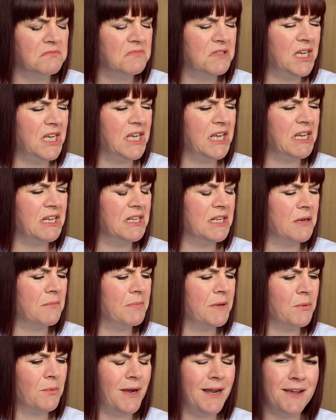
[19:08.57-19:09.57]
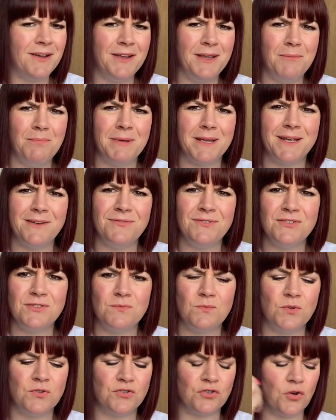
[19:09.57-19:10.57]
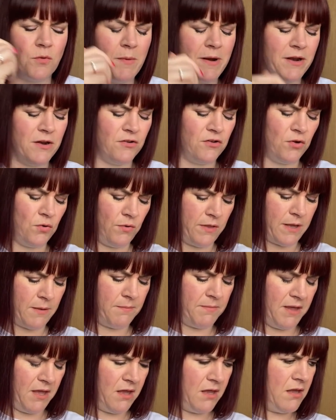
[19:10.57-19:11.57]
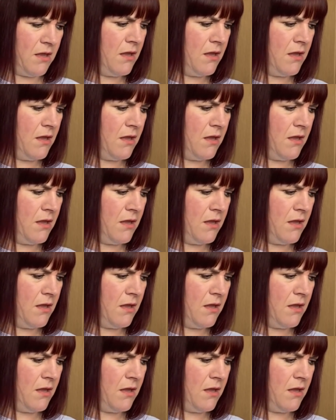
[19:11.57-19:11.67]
I hate that bit. Why can't you pay for someone to come in and do that bit?